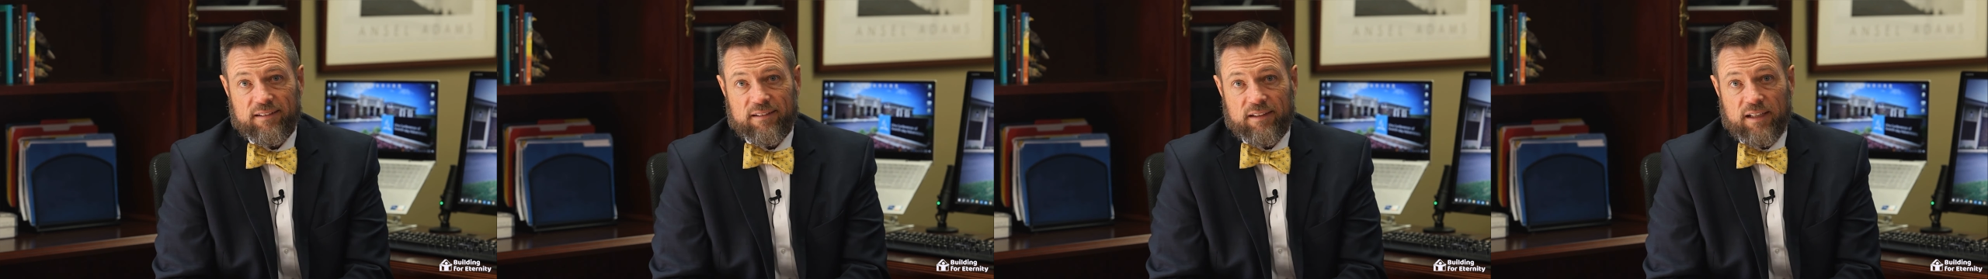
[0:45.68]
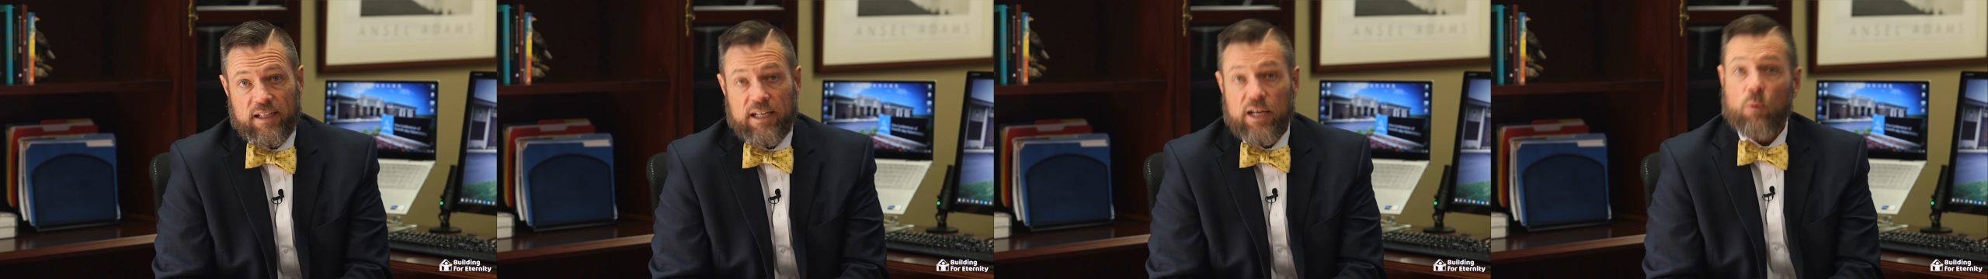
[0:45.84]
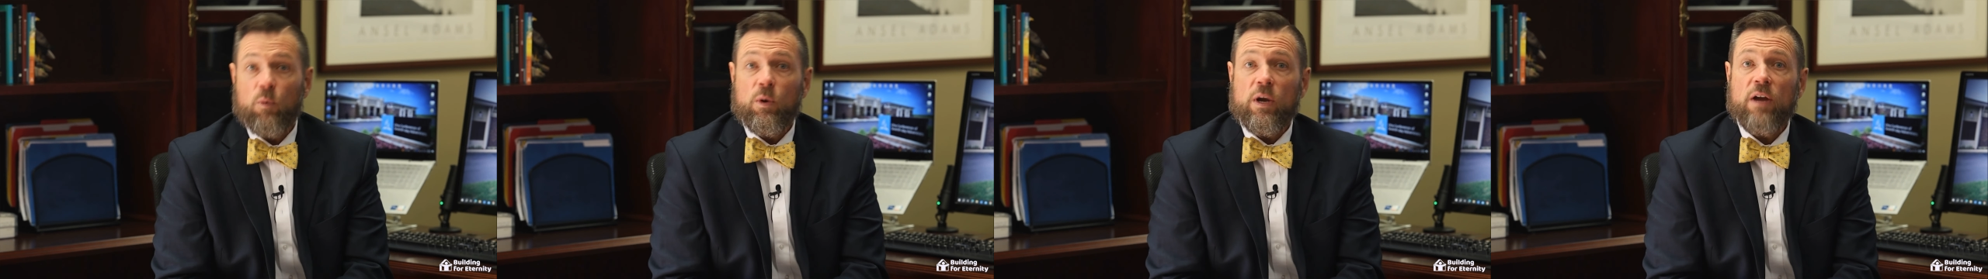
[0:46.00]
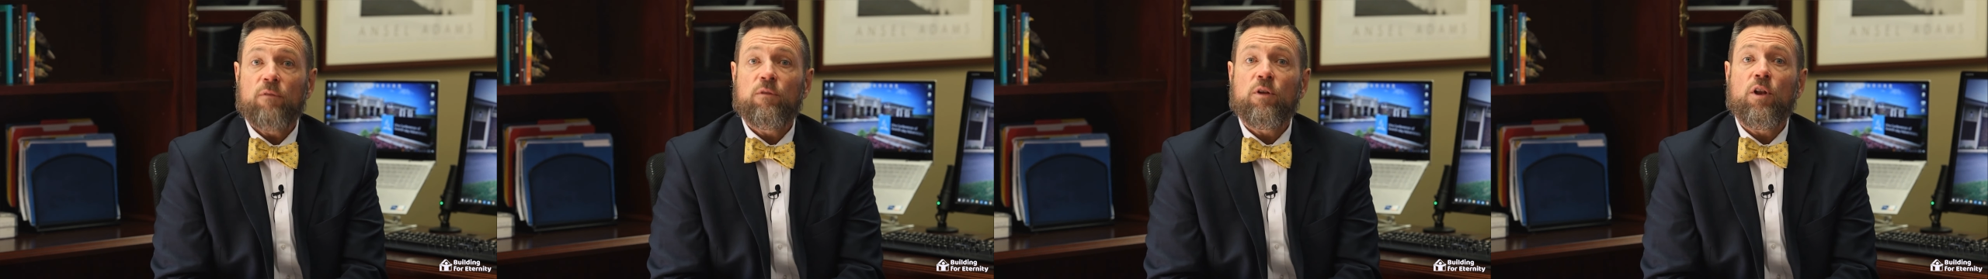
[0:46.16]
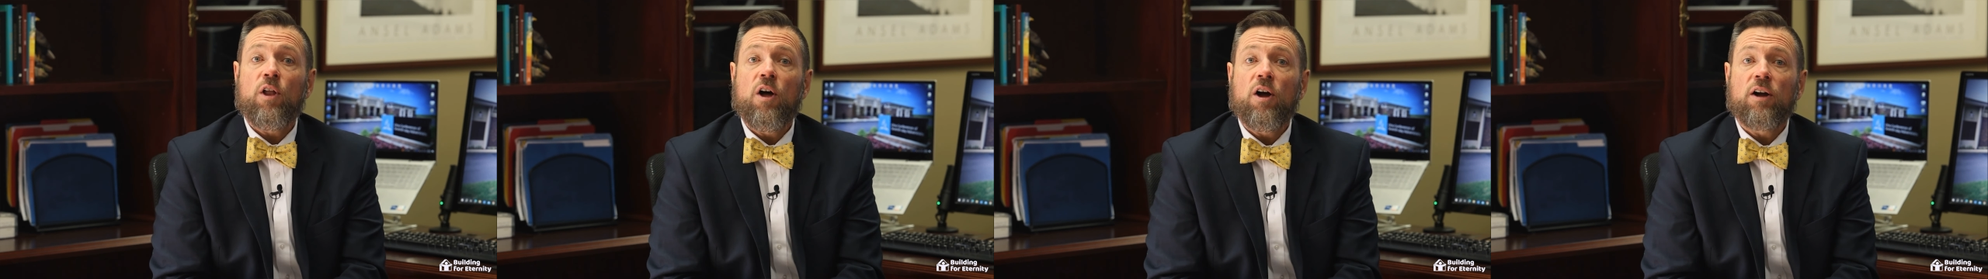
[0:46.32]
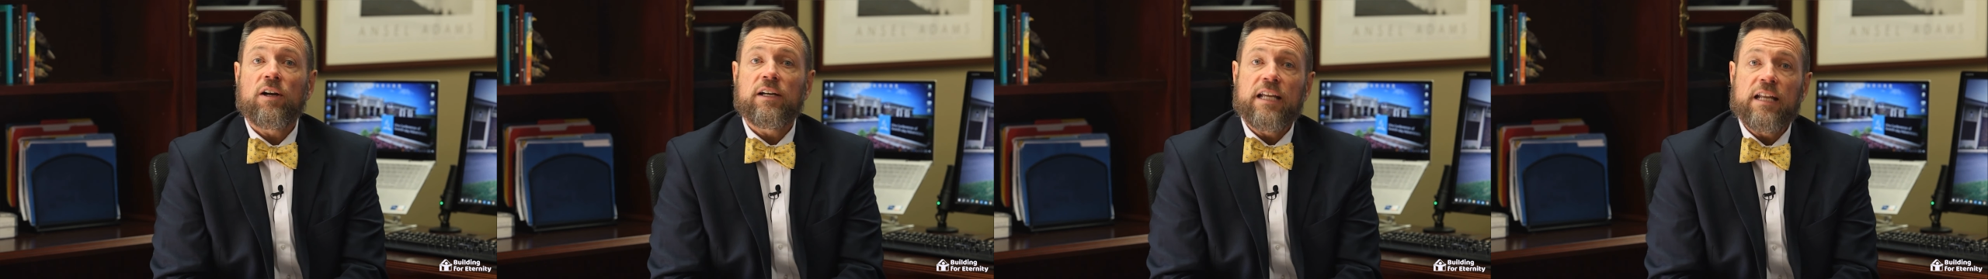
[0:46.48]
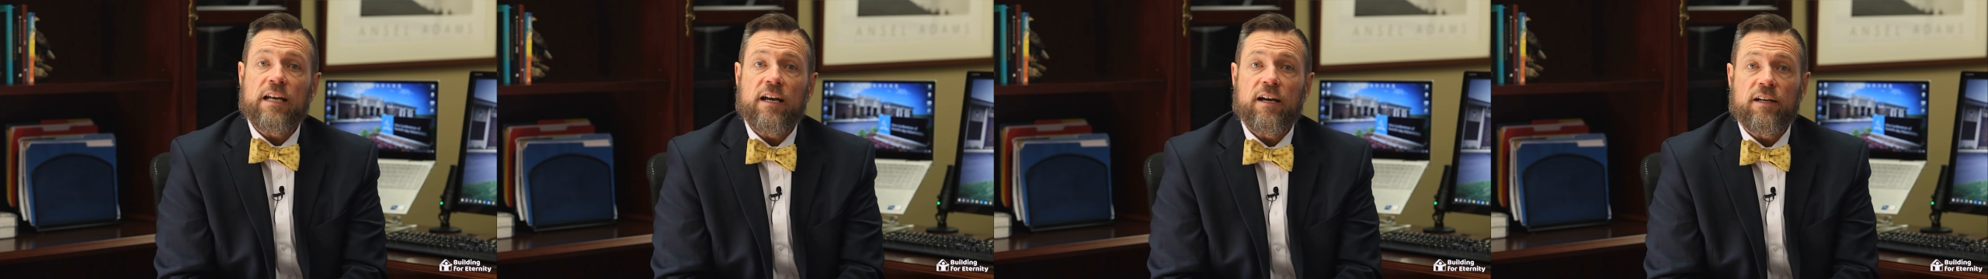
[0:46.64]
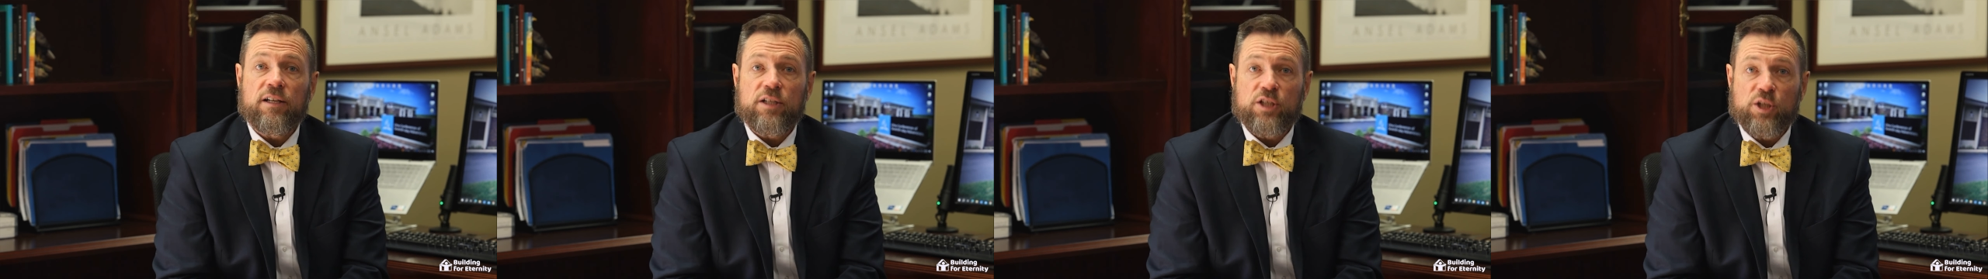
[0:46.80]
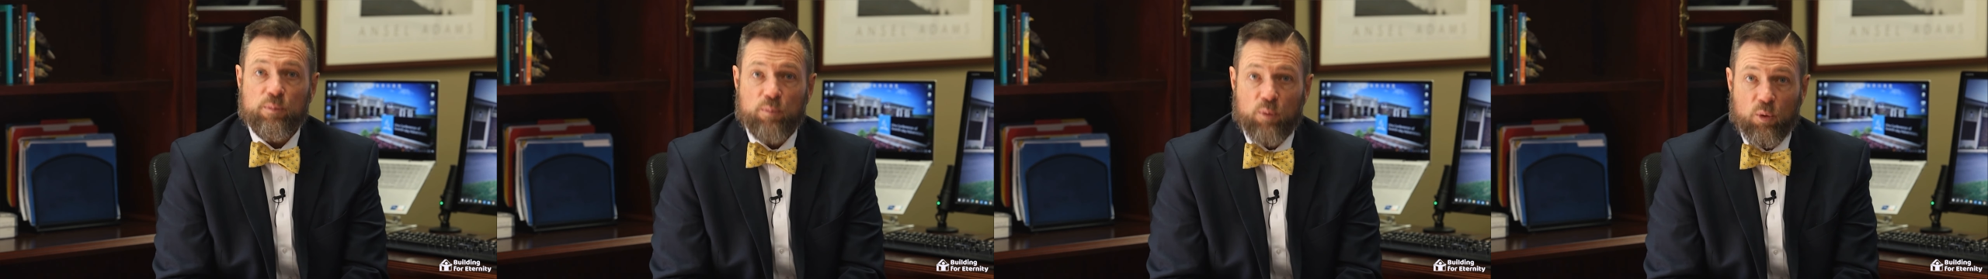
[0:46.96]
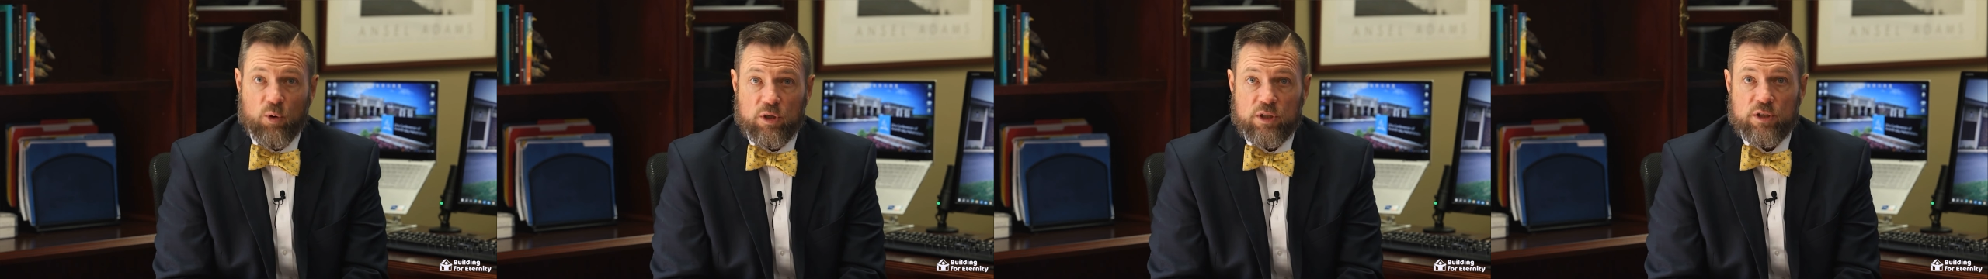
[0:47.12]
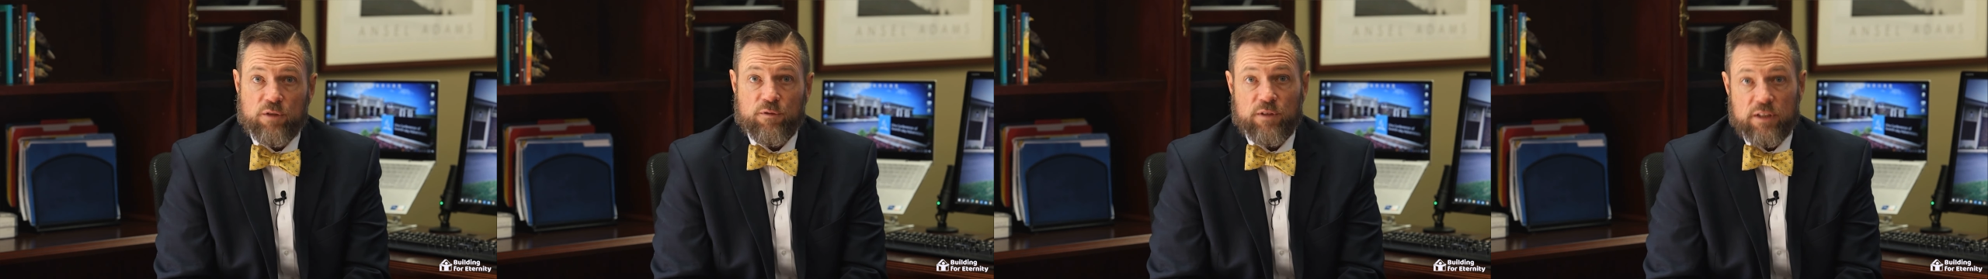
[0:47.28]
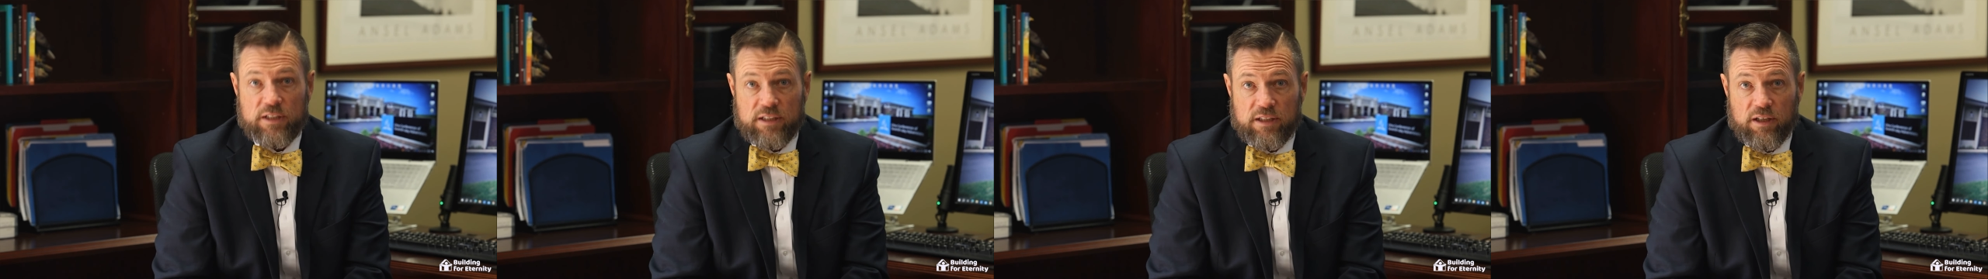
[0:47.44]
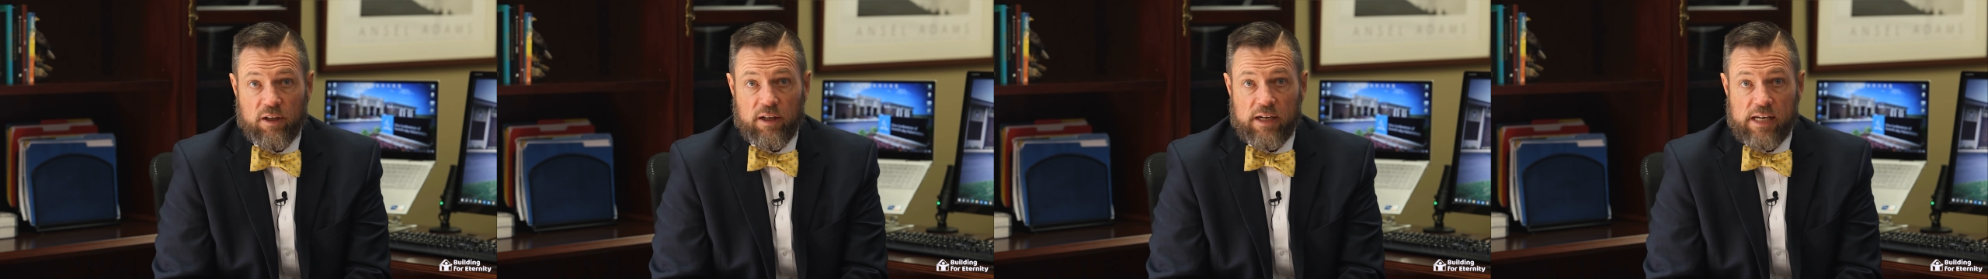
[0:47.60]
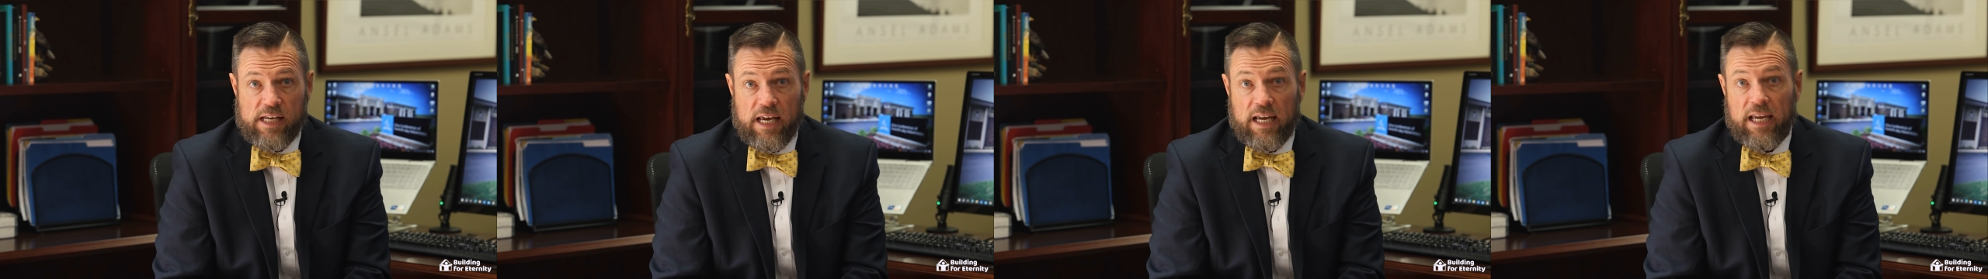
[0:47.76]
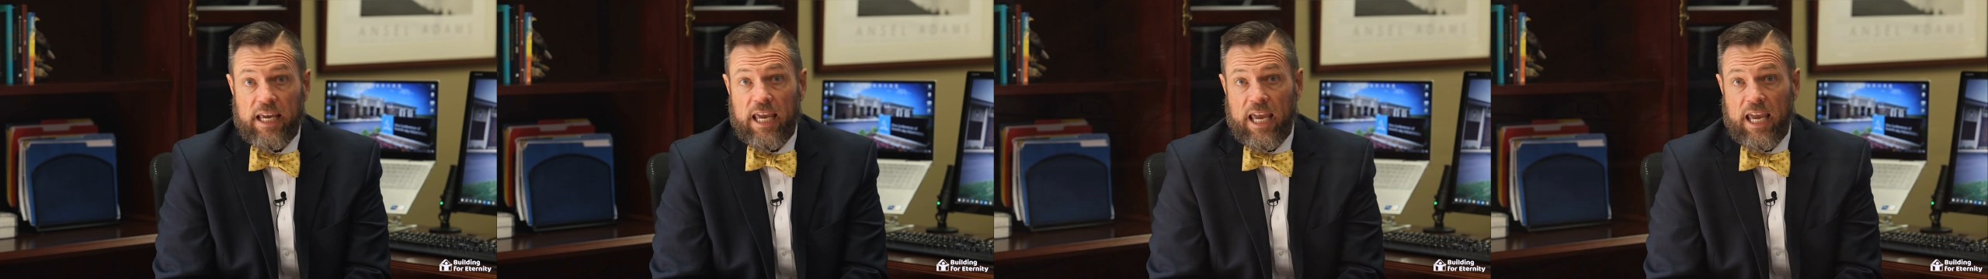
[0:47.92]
Now, we have long needed a sports facility at